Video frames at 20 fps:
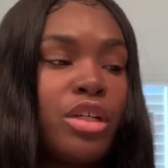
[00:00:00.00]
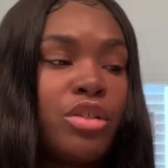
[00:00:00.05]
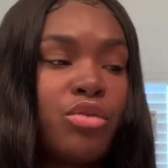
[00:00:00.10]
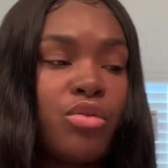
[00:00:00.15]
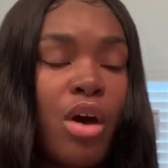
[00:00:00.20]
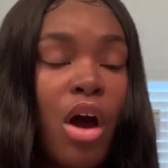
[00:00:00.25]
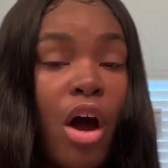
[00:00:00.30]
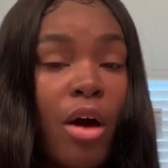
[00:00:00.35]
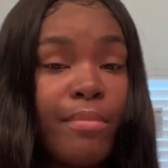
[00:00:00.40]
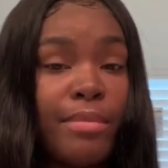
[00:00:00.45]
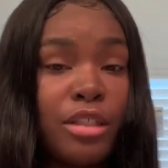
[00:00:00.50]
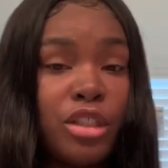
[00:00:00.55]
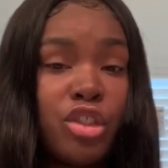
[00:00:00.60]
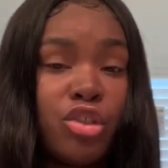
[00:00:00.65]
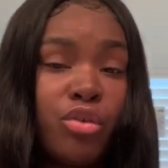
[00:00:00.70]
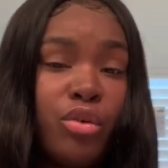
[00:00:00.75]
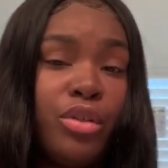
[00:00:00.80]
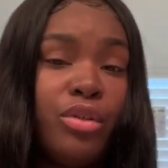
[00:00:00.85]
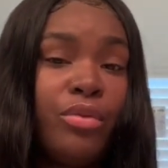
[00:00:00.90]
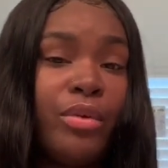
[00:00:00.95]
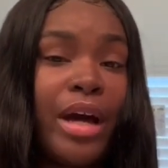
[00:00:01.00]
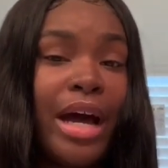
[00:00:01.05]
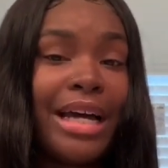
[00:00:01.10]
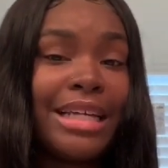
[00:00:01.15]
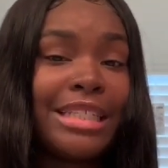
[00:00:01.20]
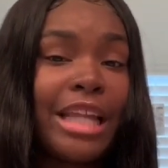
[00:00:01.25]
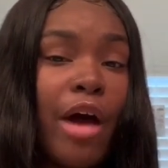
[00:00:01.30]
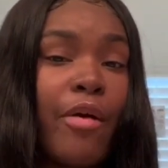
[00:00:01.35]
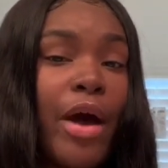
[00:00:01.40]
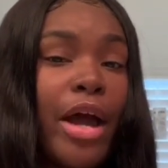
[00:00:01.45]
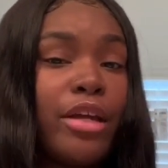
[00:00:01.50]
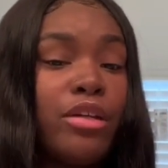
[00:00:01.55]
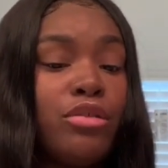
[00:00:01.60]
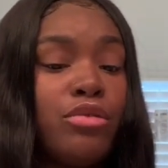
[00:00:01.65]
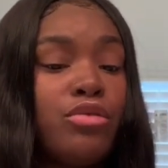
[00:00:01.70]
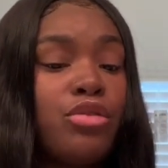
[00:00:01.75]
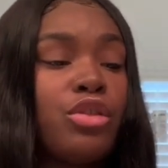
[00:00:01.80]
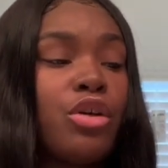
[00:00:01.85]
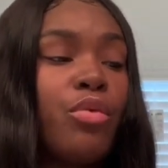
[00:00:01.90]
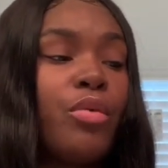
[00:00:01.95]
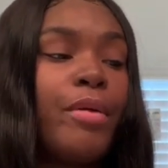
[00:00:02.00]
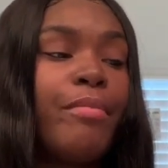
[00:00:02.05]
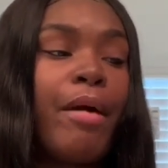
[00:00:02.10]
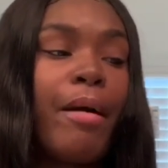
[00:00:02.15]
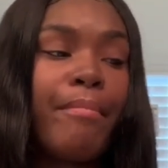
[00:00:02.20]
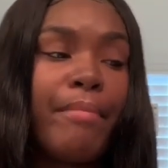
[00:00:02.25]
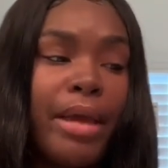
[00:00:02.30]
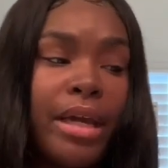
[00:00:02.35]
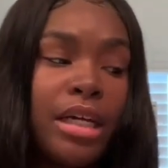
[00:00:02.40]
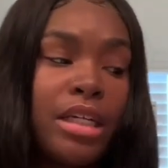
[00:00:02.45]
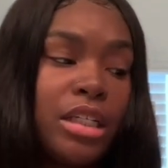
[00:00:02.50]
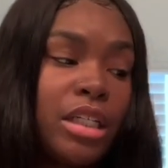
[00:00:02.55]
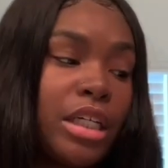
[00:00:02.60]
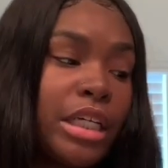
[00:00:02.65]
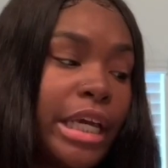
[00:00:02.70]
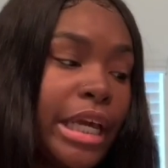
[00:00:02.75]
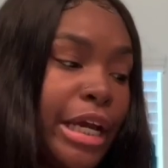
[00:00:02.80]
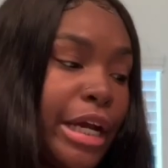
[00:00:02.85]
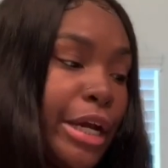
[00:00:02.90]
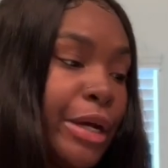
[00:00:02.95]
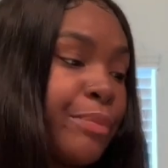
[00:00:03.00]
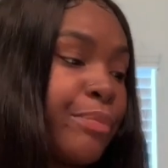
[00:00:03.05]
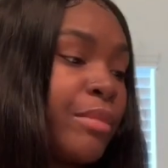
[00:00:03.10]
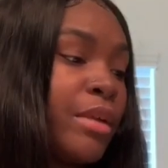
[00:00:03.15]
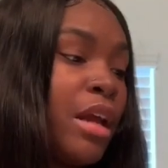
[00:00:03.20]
So I'll be showing you guys how I do so with my Megalook hair.